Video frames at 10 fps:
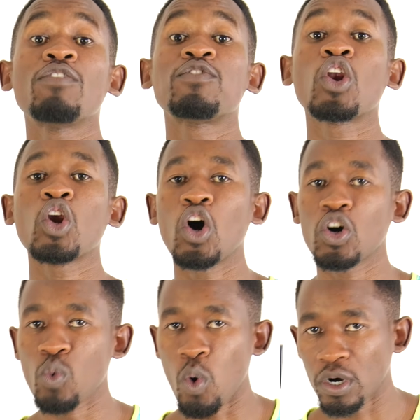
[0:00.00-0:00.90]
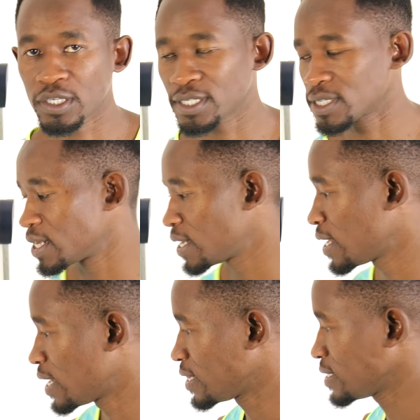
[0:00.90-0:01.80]
for long walks.
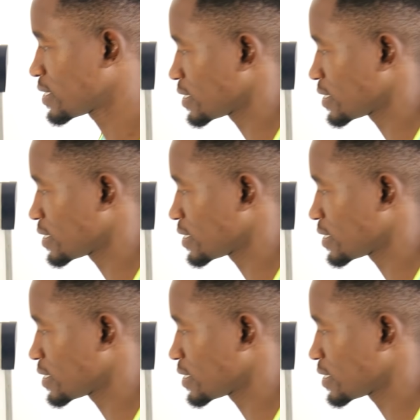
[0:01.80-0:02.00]
And this